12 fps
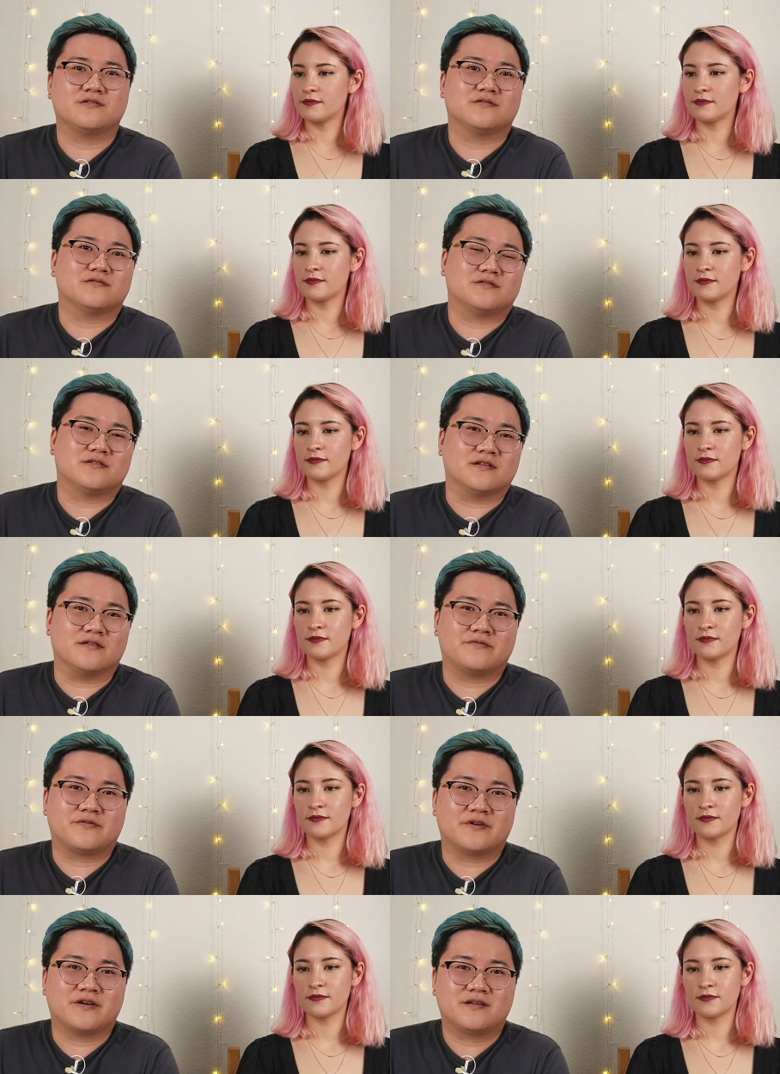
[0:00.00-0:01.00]
Speaker 1: you
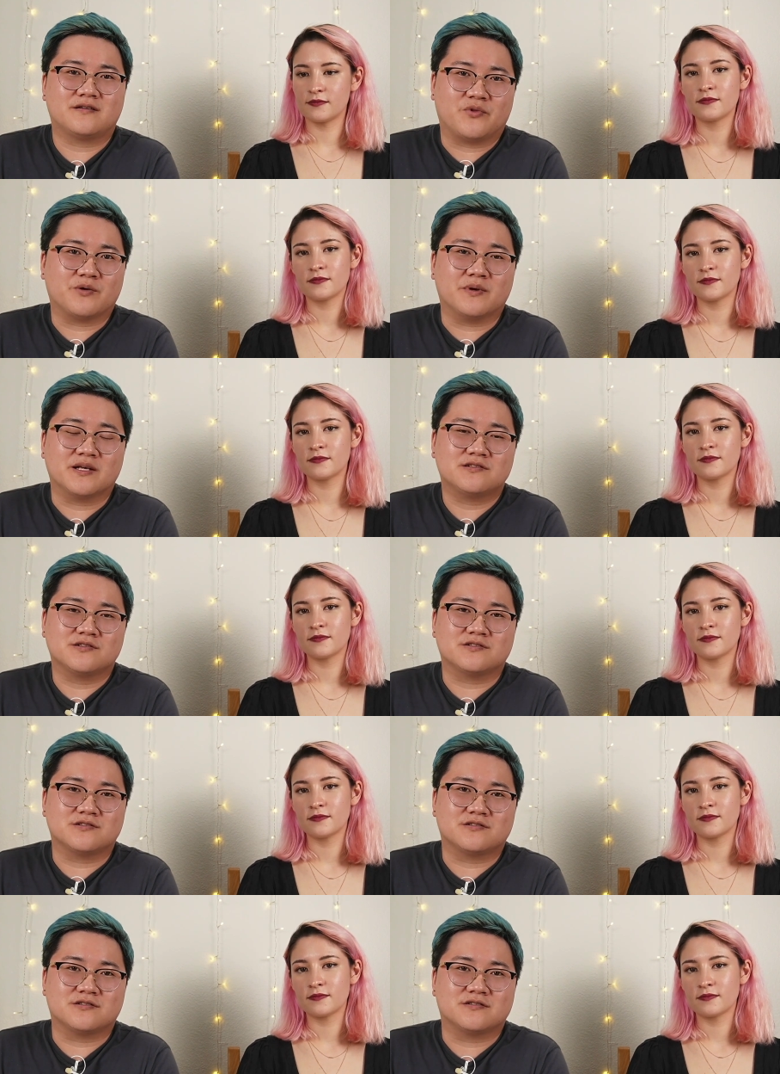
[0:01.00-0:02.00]
deliver it, the message
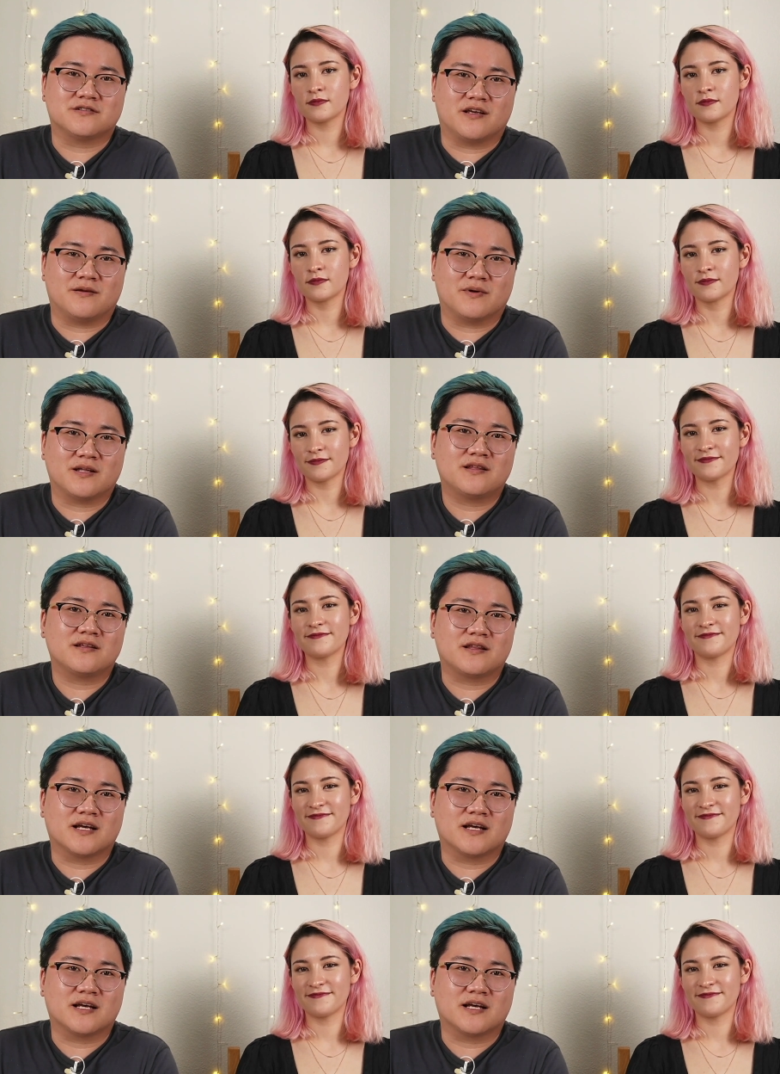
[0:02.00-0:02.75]
is the same. I think